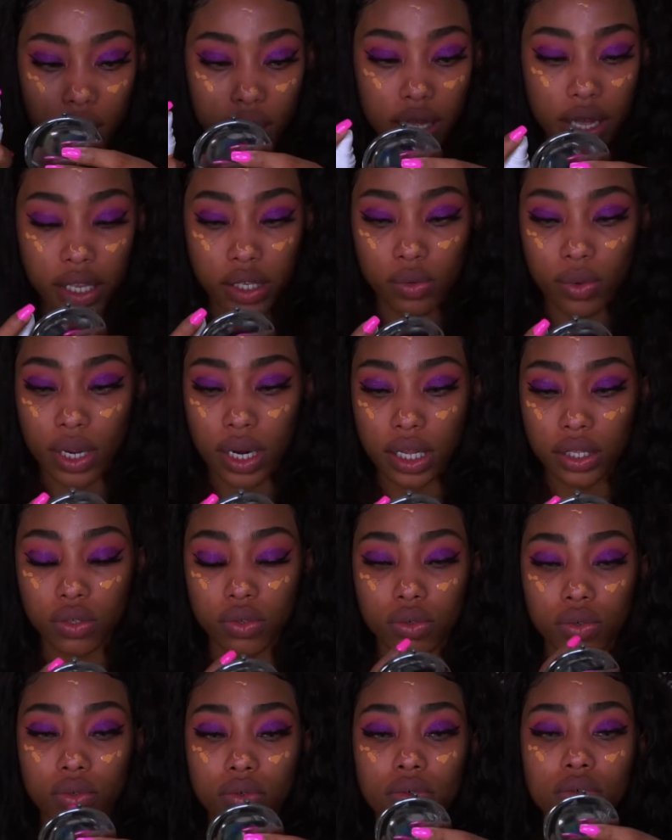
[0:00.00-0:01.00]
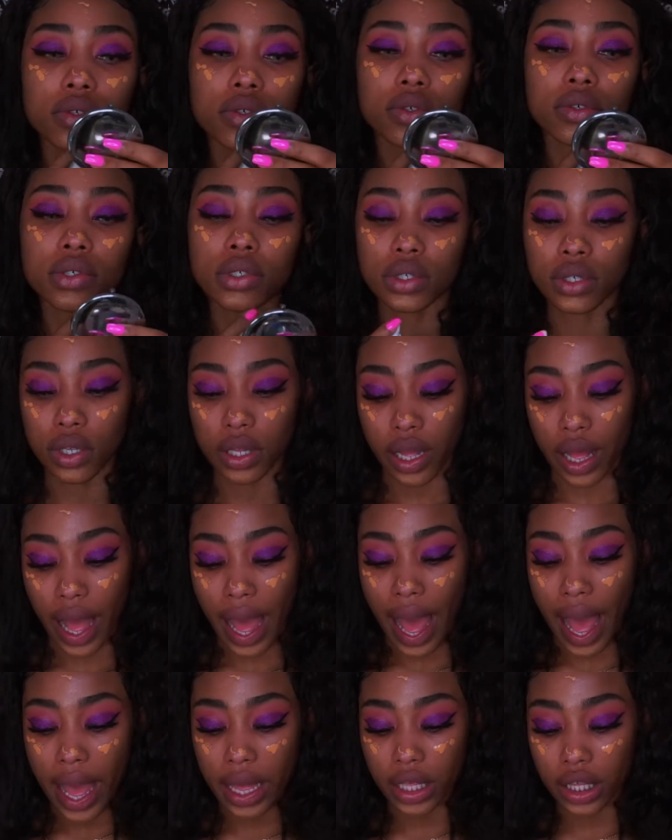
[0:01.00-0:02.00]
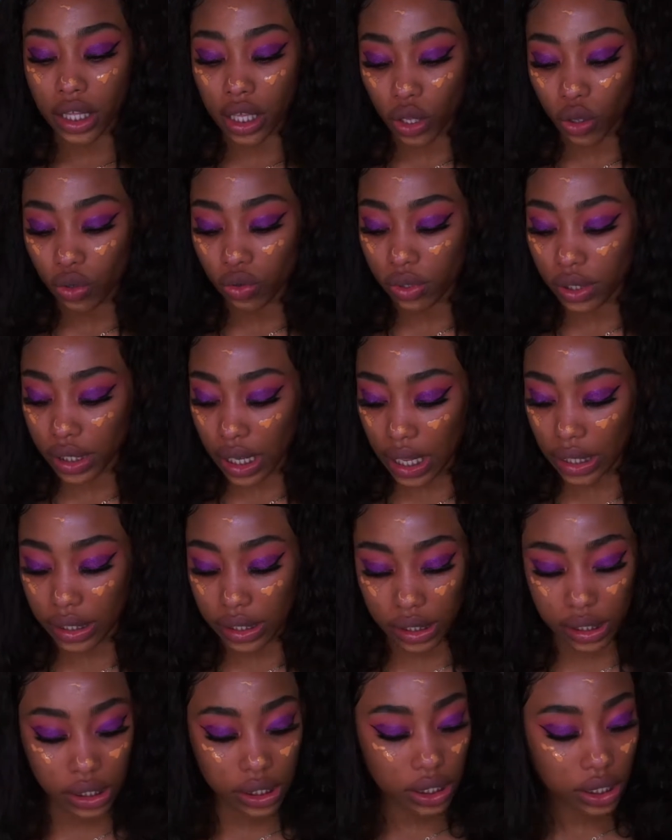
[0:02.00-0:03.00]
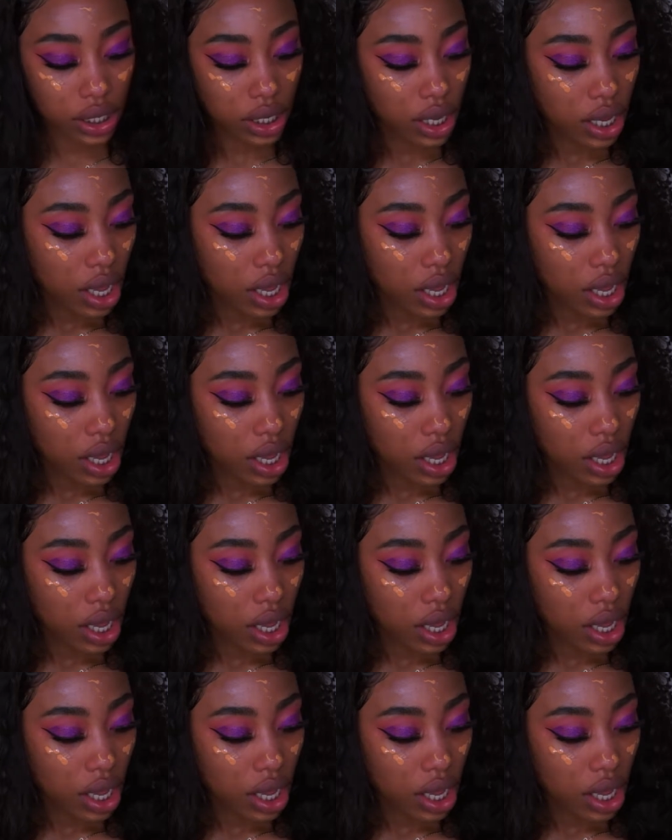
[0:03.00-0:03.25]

guess what I do? I use it.